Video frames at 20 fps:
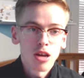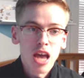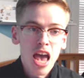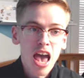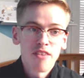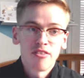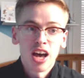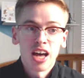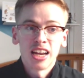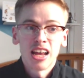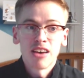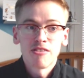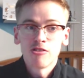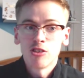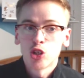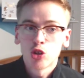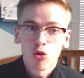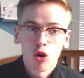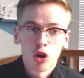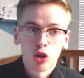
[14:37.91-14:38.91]
Everton
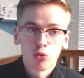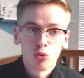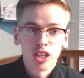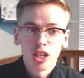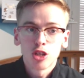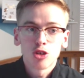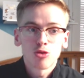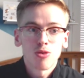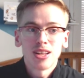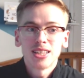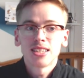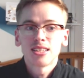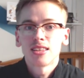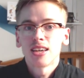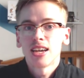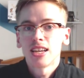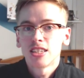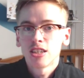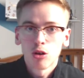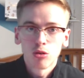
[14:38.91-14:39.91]
squad with a
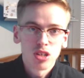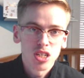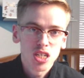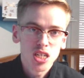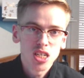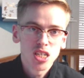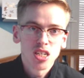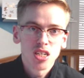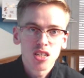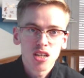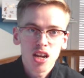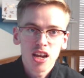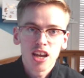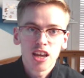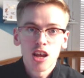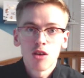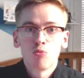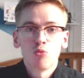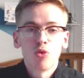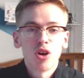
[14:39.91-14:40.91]
20-30 goal a season striker
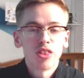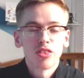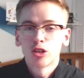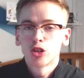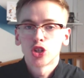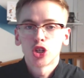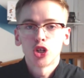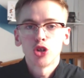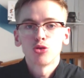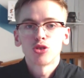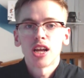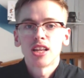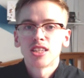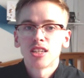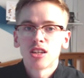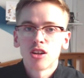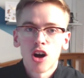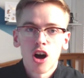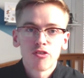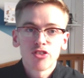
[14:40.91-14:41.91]
in, with 2
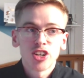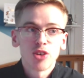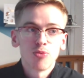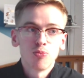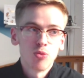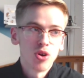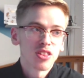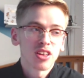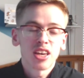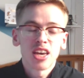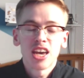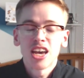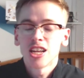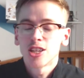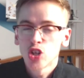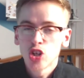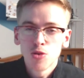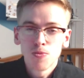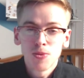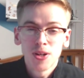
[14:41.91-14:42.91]
centre-halves in, with Kurt
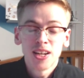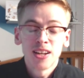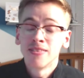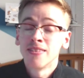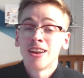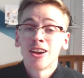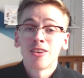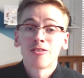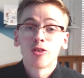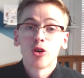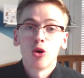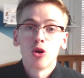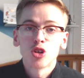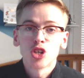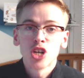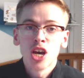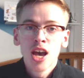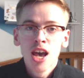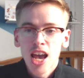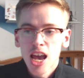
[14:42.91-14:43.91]
Zouma in, and then of course
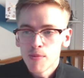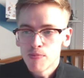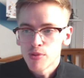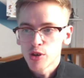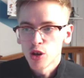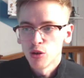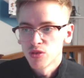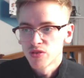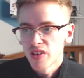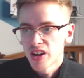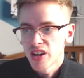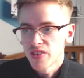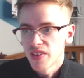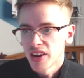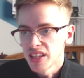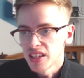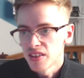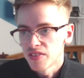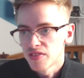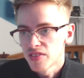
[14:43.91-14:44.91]
it becomes very, very
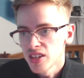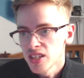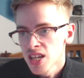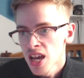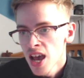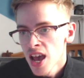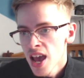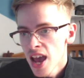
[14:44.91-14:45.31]
different.